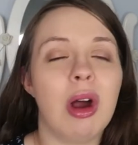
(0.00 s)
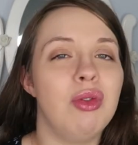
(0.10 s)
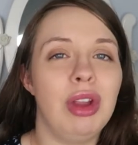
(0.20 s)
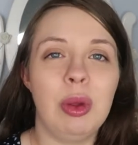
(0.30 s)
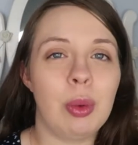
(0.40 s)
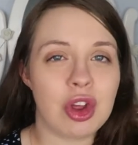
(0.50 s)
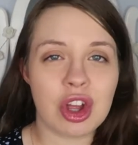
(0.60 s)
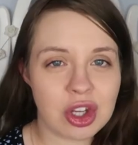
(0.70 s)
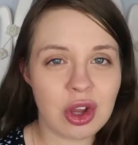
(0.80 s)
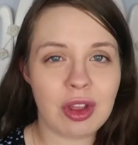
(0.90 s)
I really wish
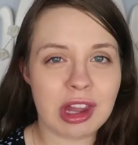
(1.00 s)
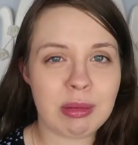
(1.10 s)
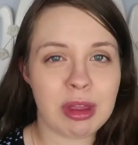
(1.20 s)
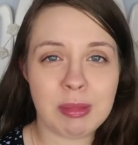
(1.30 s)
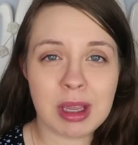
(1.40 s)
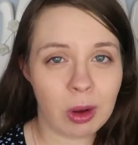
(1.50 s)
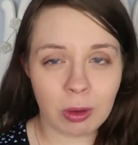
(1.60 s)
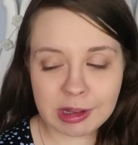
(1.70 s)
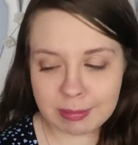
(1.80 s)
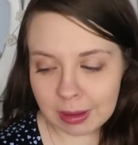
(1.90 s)
I took this with me to
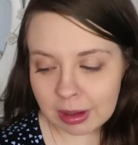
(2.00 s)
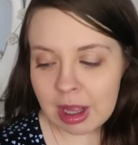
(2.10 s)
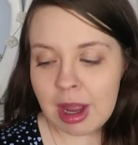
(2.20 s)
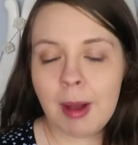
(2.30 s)
hospital